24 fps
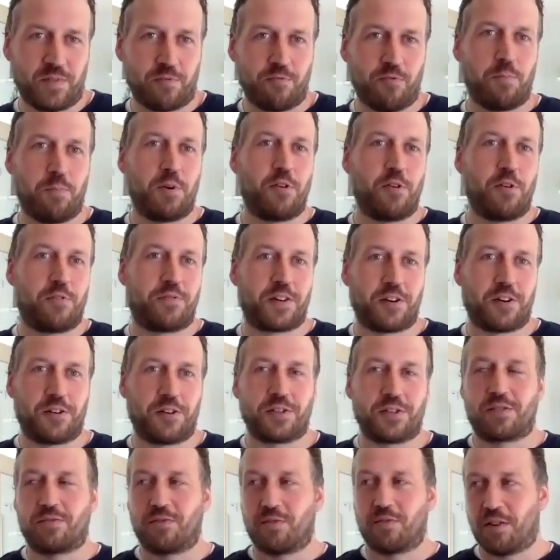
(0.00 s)
remove
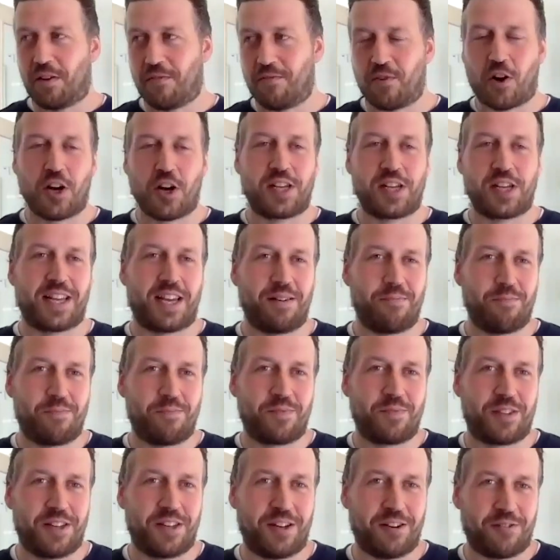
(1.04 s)
those, avoid
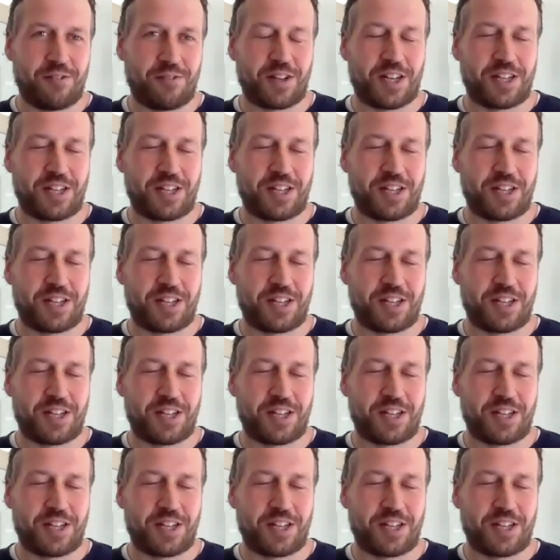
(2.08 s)
them, you know,